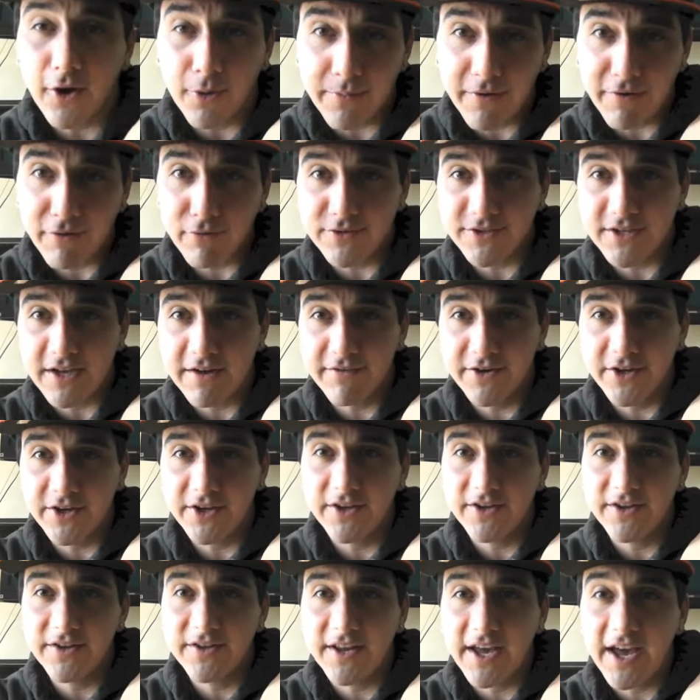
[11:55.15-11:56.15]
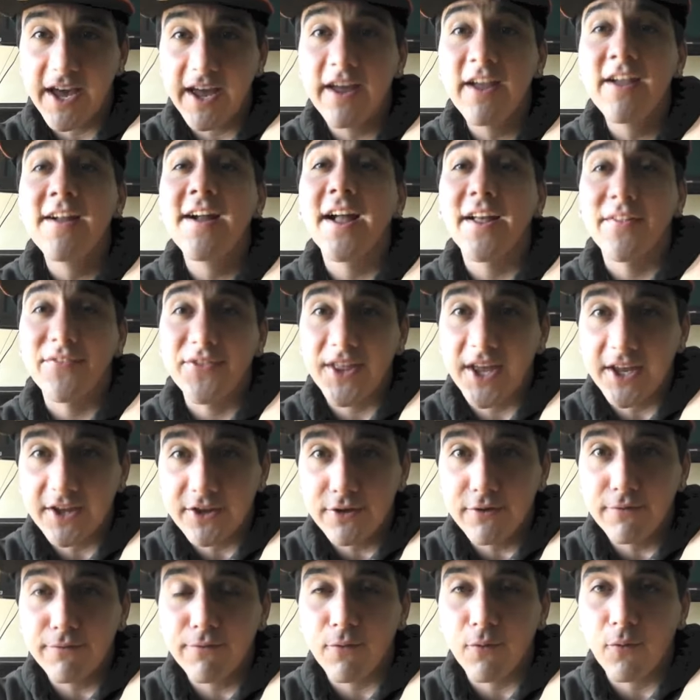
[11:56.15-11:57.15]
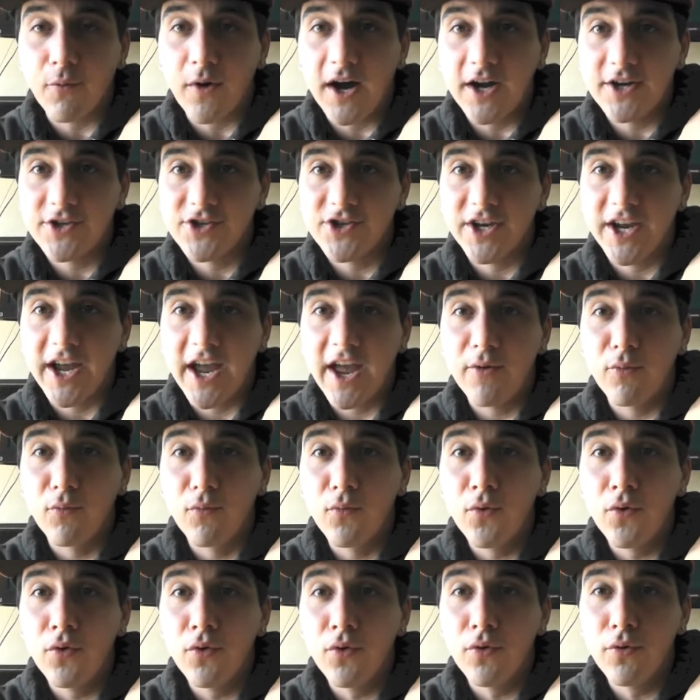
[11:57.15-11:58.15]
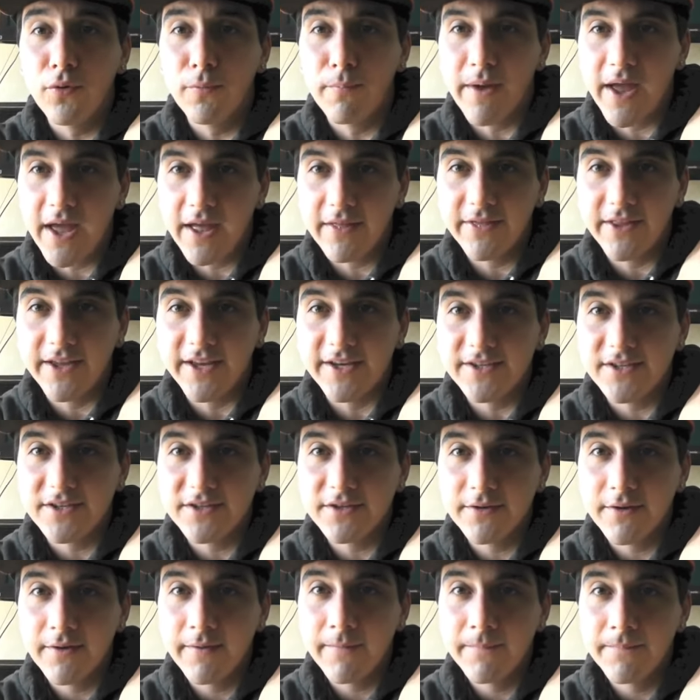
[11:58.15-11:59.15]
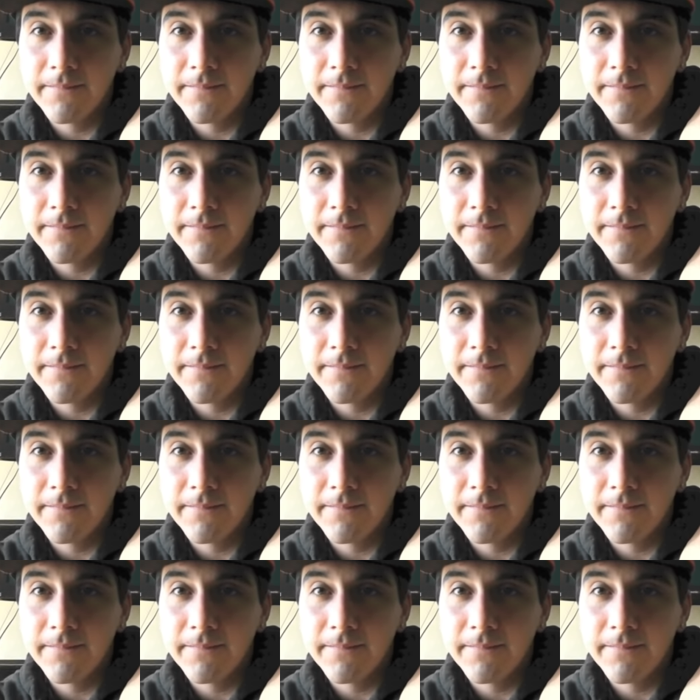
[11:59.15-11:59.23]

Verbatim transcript: I hope everyone's having a good day, and thank you for watching. And woo, banlist.